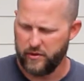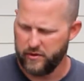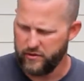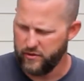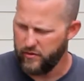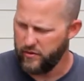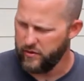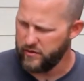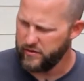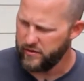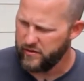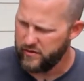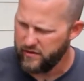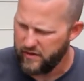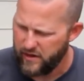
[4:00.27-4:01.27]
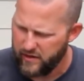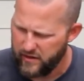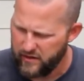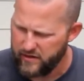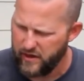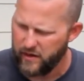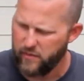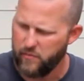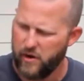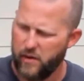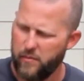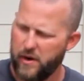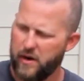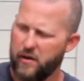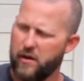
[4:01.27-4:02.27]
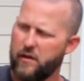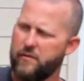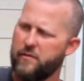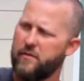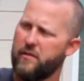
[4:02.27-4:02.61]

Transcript: the two hoods on and then take them right back off.